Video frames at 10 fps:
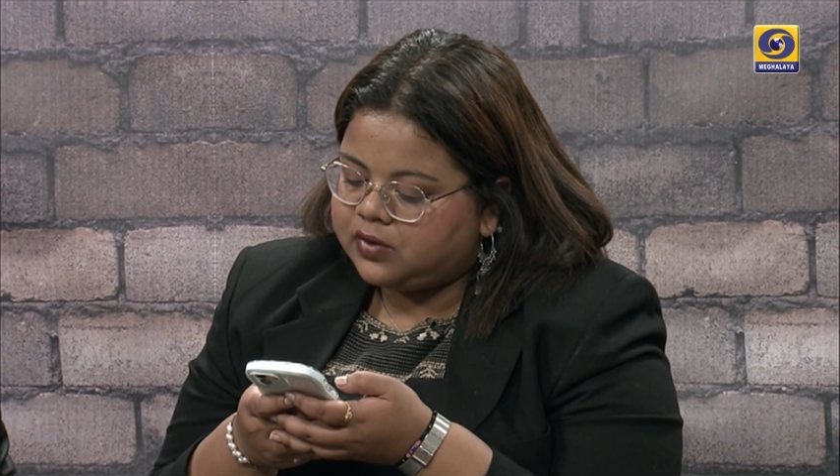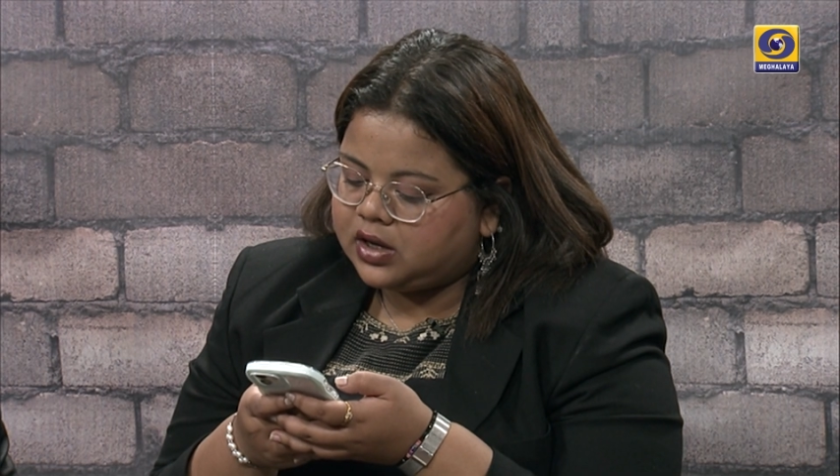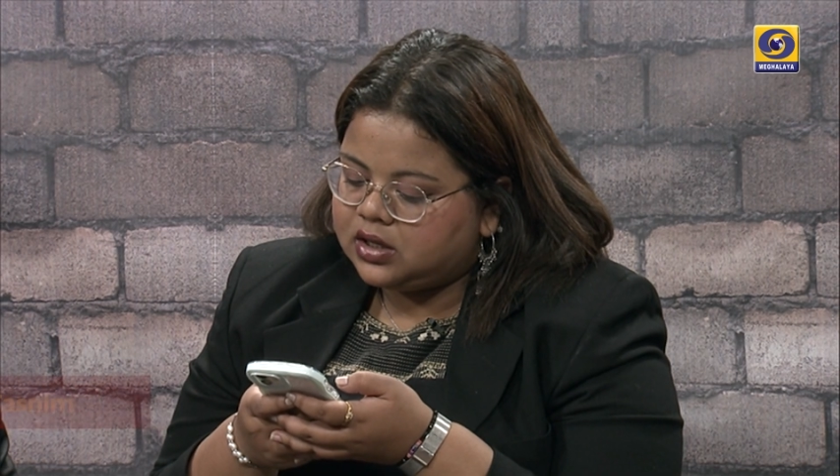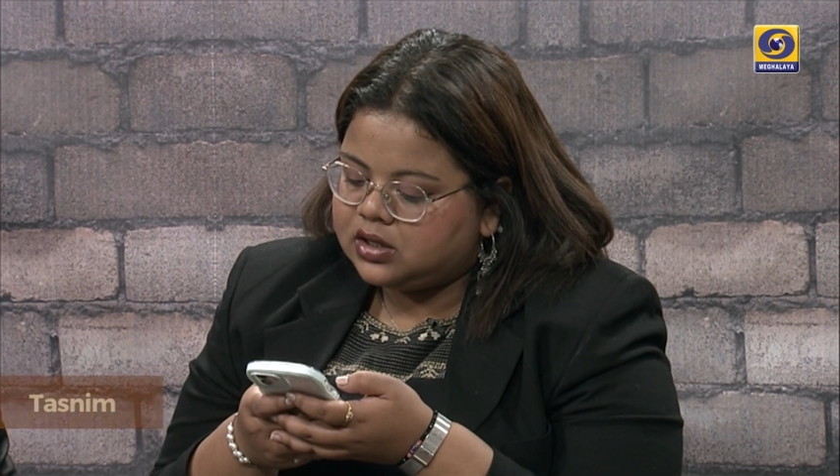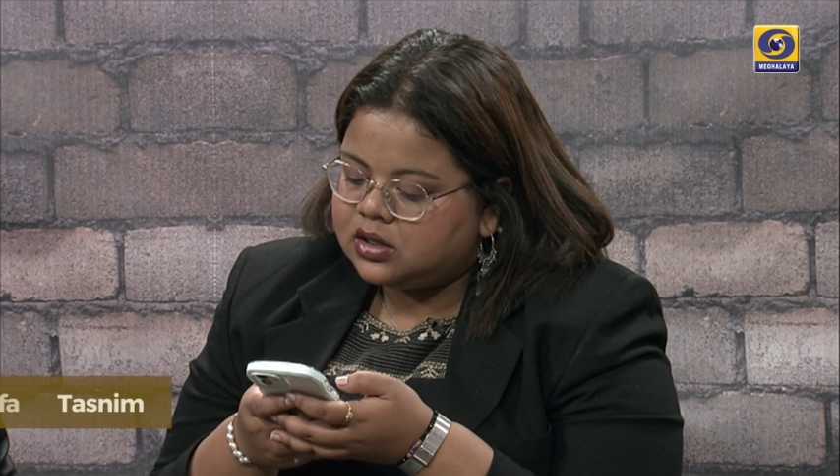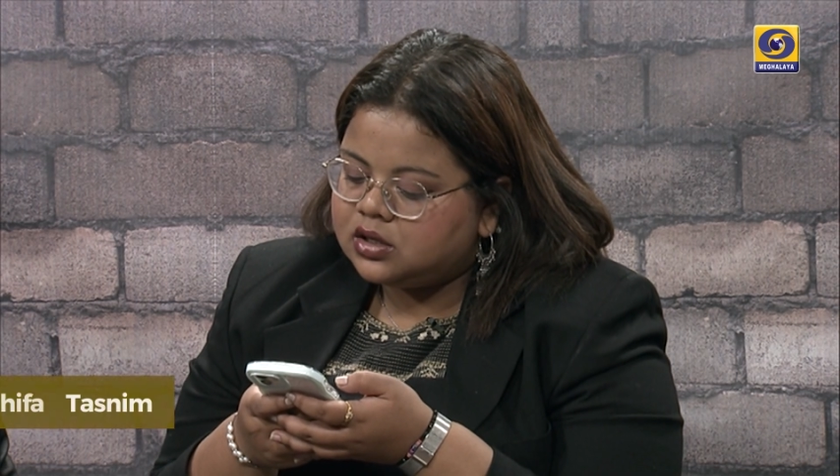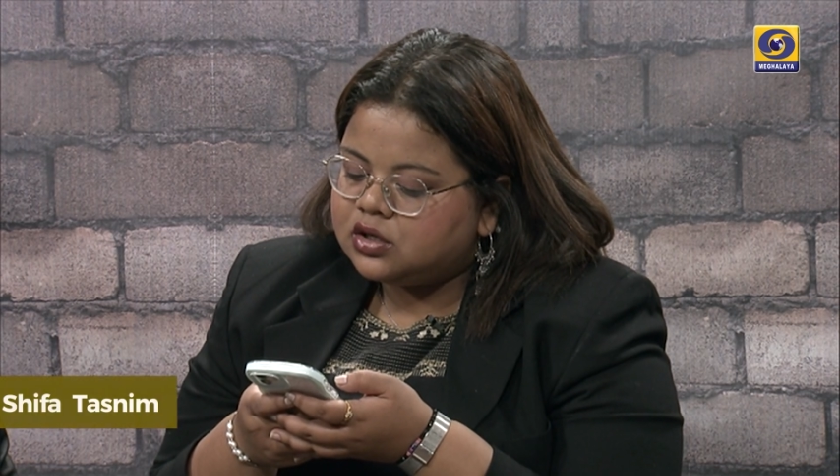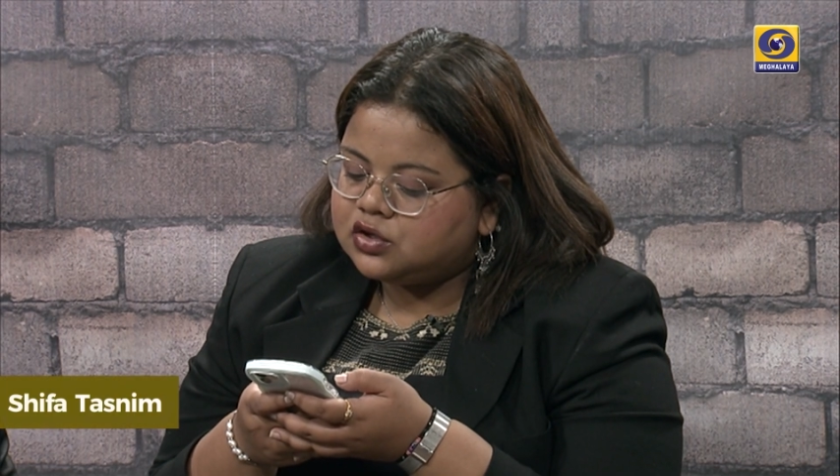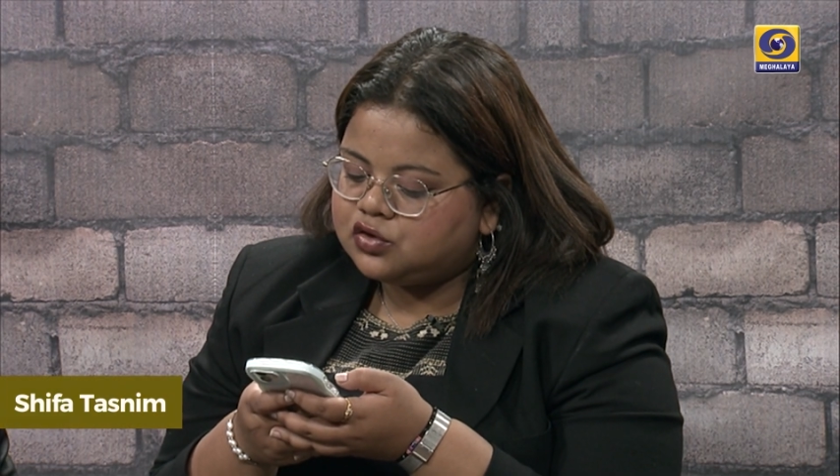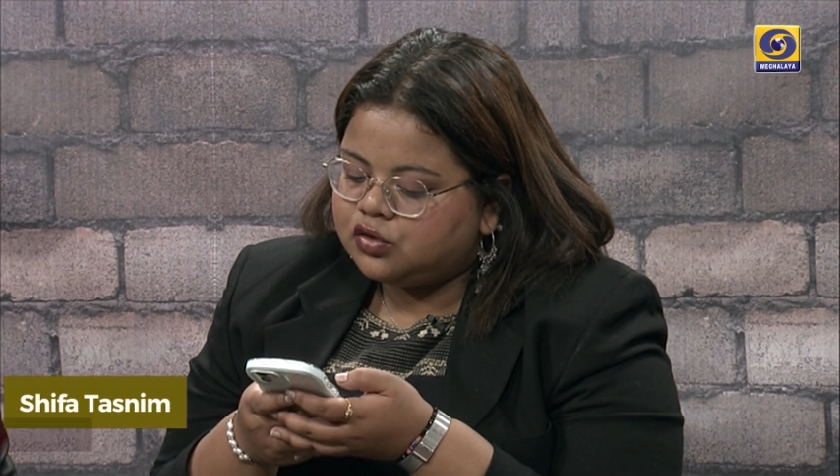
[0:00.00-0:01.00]
wine
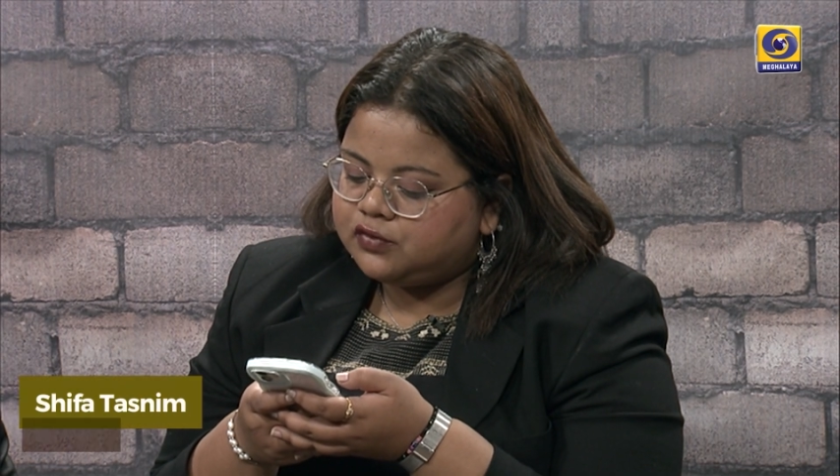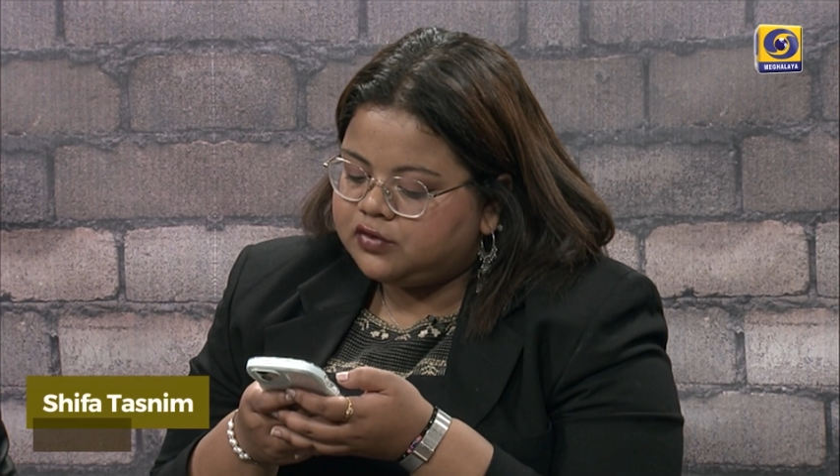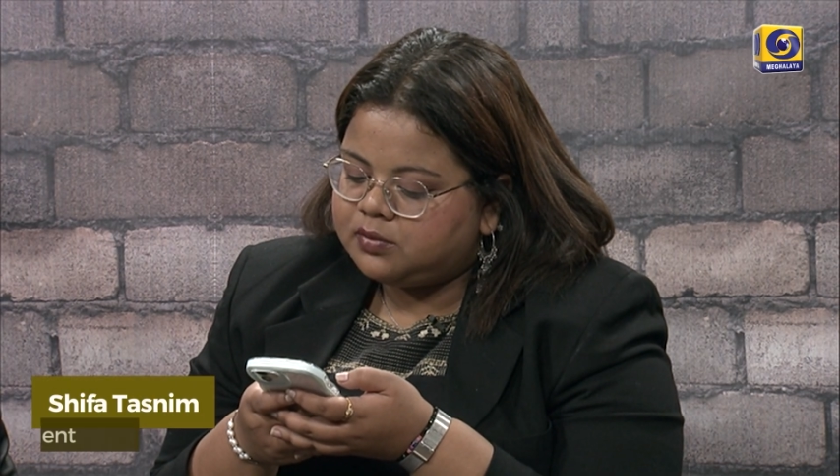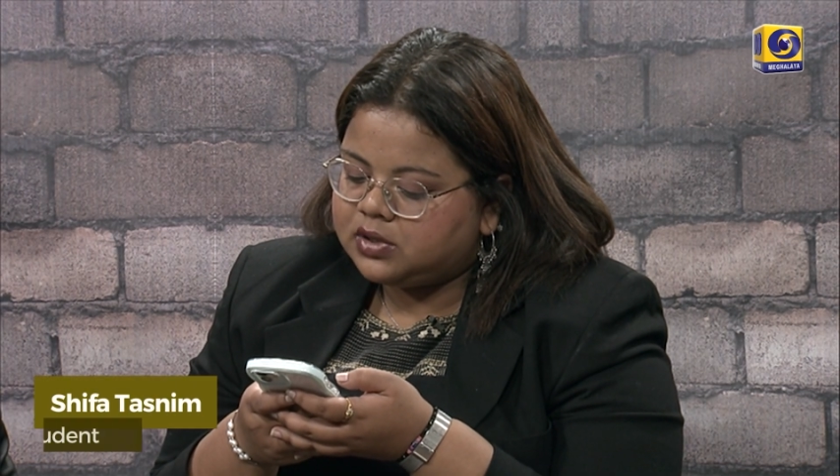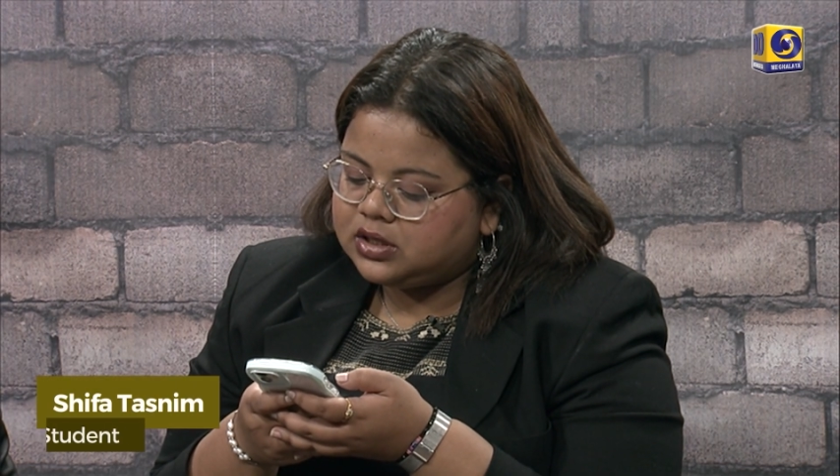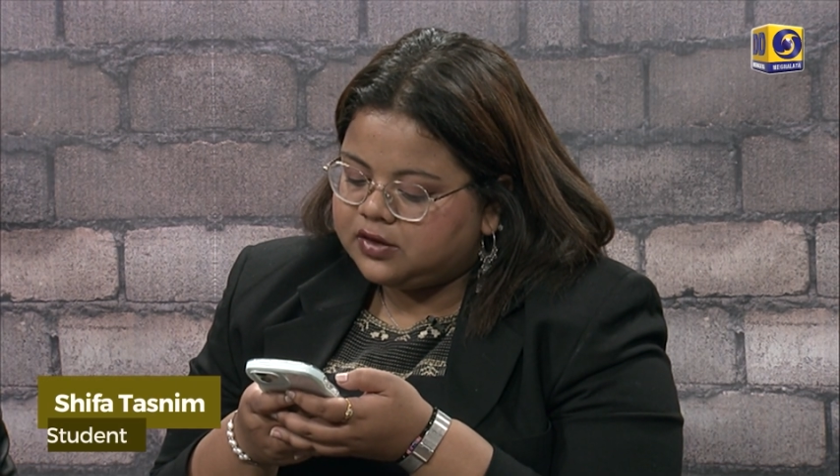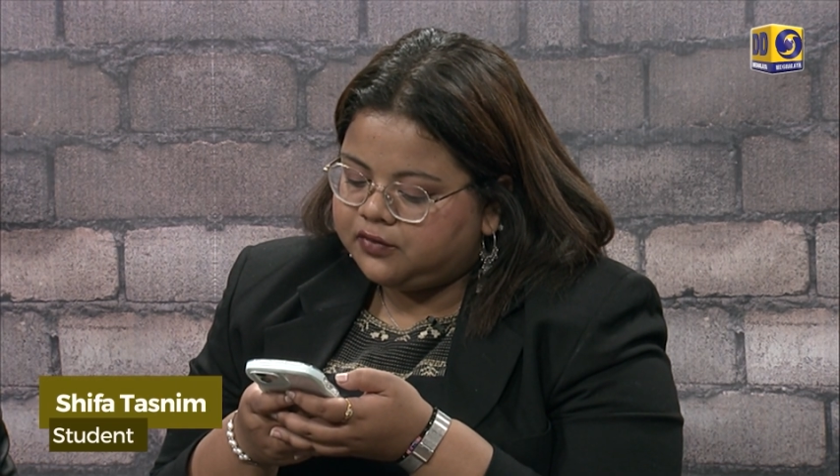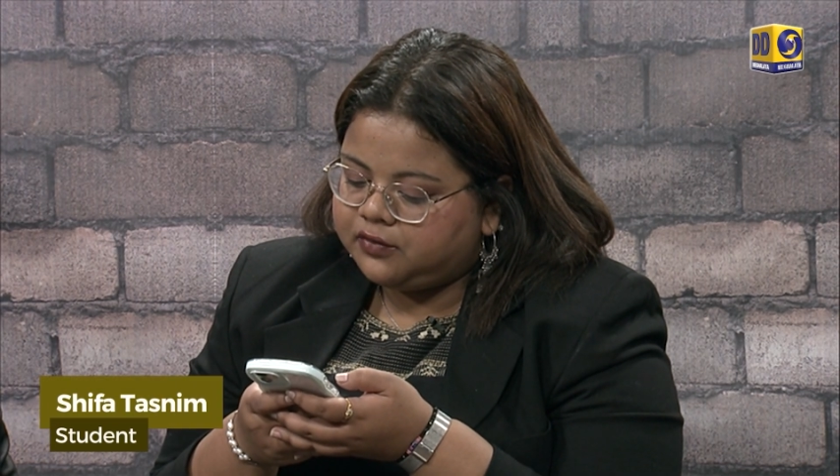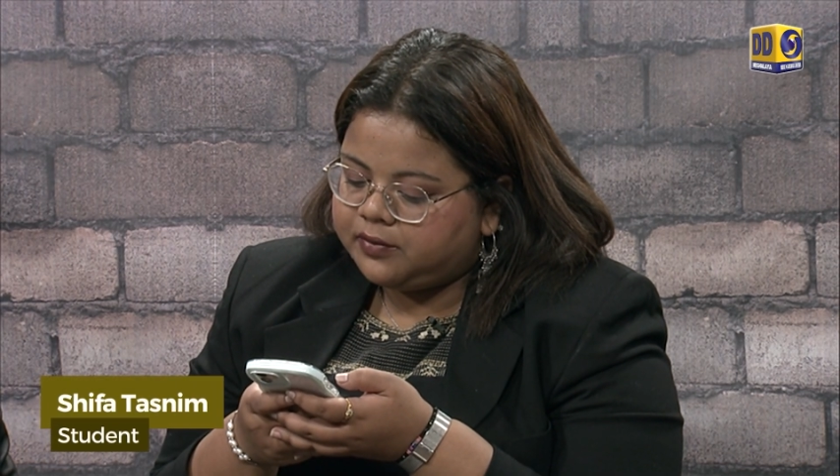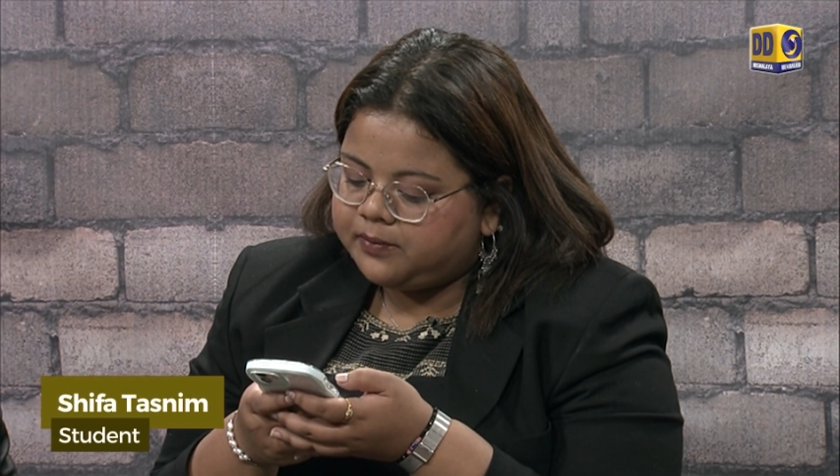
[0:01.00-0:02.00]
thrown from a cliff.